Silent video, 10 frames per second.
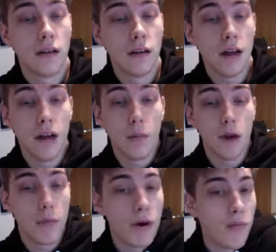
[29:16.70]

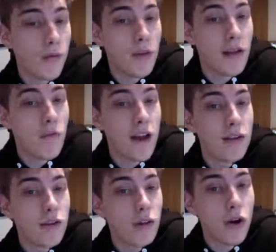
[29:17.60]
apart from like red
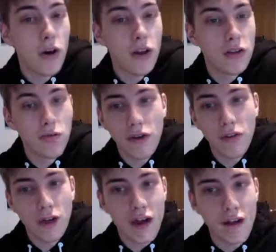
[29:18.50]
on the collars, red on the
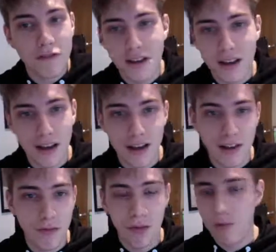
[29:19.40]
cuffs, and
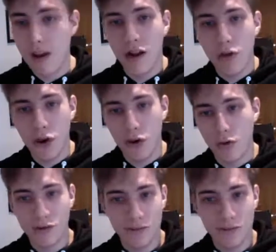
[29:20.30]
the red logo,